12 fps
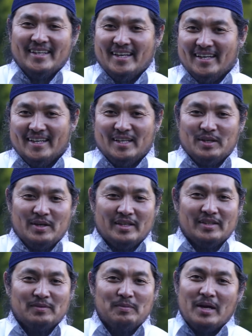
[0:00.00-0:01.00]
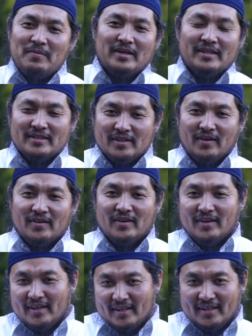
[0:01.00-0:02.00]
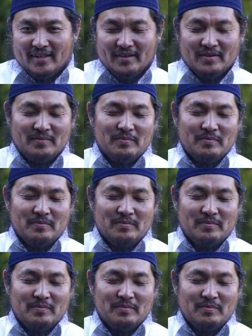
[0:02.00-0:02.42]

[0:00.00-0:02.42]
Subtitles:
and maybe inshallah,